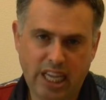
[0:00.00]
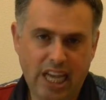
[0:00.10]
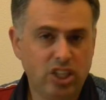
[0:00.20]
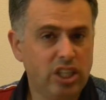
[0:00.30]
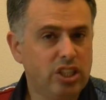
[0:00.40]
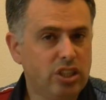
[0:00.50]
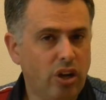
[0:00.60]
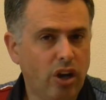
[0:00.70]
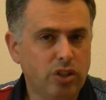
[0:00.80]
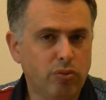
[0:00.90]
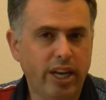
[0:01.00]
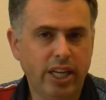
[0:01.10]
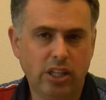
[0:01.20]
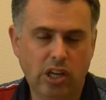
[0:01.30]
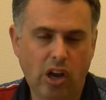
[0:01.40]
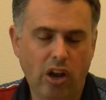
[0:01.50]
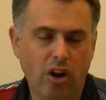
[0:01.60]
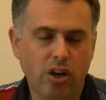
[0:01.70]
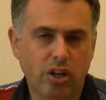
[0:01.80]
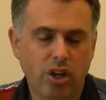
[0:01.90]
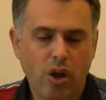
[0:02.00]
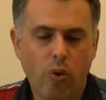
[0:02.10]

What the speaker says: actually starts running at clock